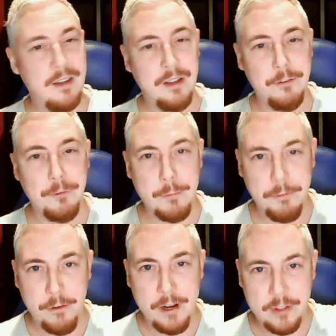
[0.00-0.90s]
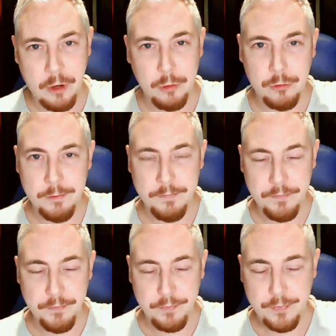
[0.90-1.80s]
from Freya's Cauldron.
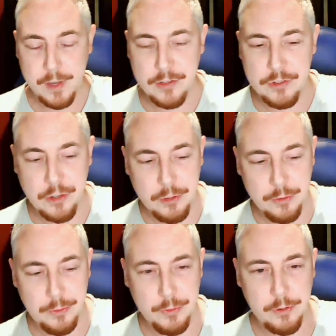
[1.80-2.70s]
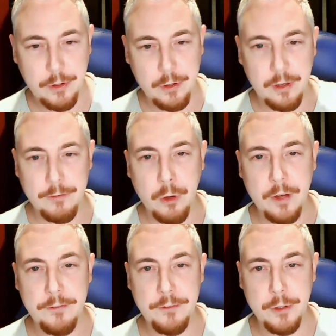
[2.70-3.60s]
So I've got a
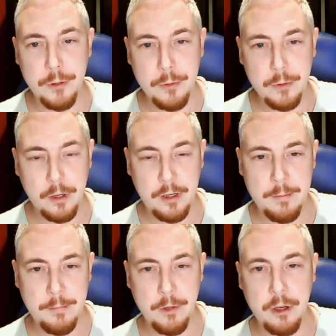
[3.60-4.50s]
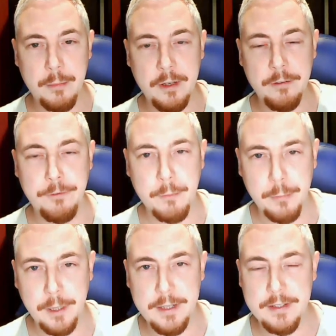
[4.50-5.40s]
few um, coming from
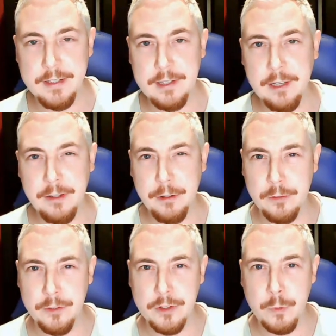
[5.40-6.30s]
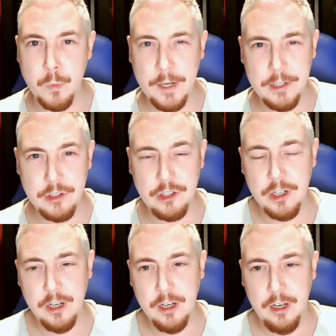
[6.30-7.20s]
places like the Culverstone Witch.
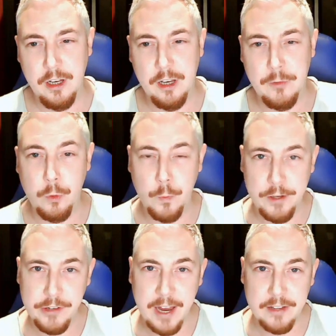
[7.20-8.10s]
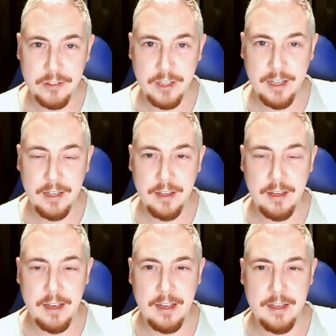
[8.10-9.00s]
Uh, I've got Witch Casket,
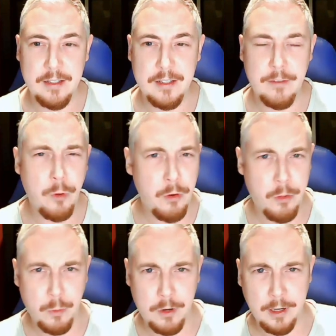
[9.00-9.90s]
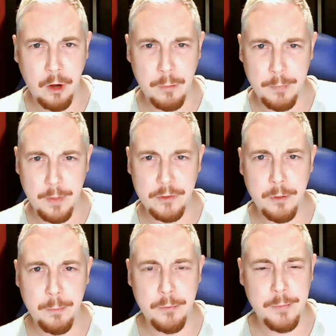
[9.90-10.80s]
and I've got another one. I can't remember at the
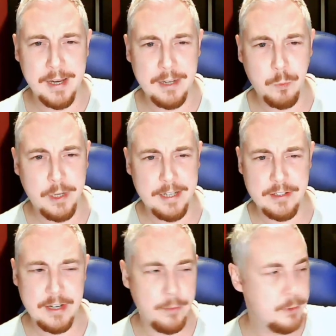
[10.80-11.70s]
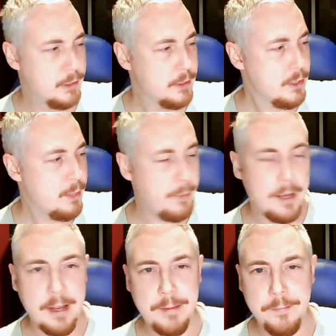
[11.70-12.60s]
top of my head what it is now.
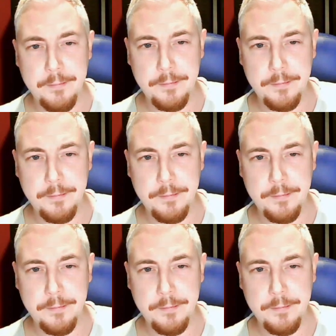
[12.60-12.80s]
But um,